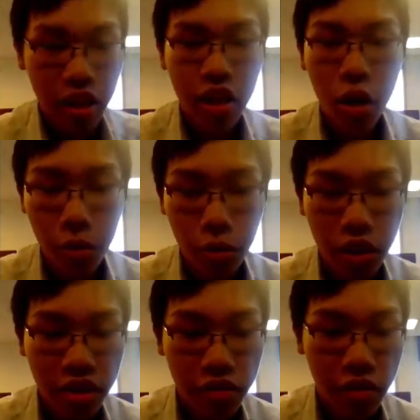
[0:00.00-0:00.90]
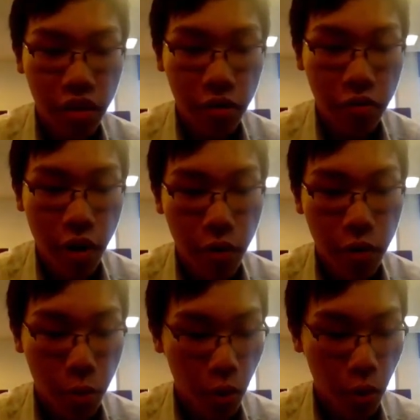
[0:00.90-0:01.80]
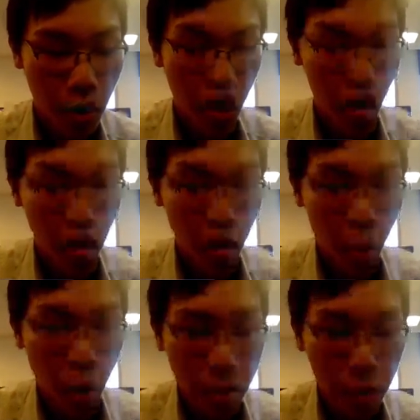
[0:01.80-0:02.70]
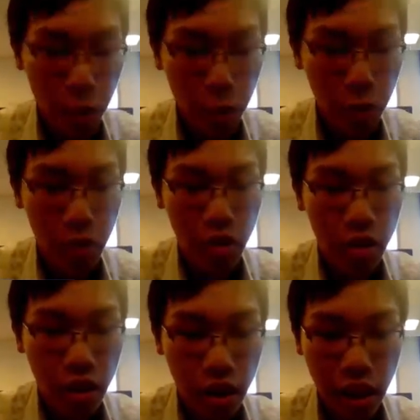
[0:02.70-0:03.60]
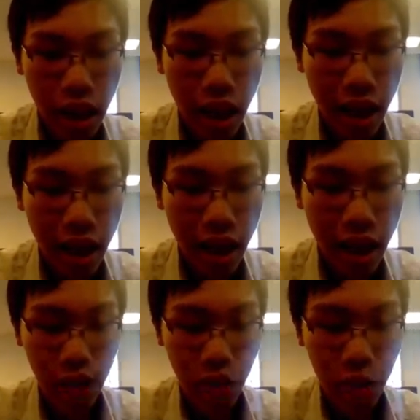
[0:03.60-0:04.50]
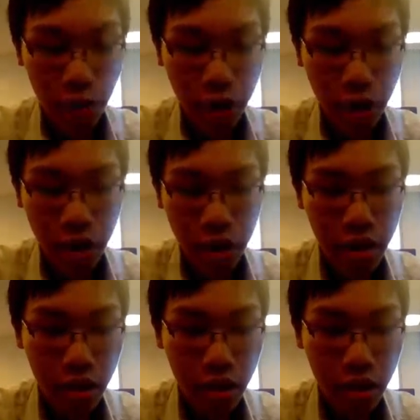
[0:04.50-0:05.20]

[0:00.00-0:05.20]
so it's run very poorly on QEMU, like I show here.